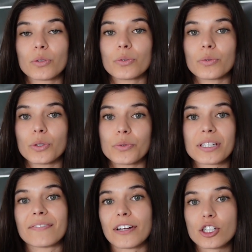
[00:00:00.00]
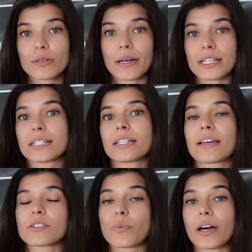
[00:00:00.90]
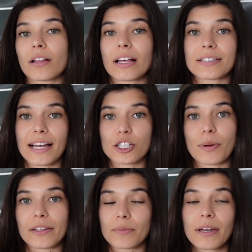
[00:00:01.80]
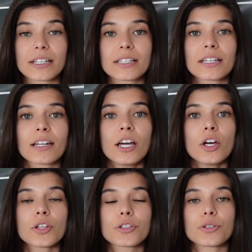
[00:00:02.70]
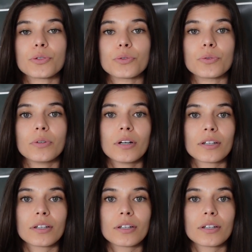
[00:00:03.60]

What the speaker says: who use conventional medicine as well as naturopathic medicine to,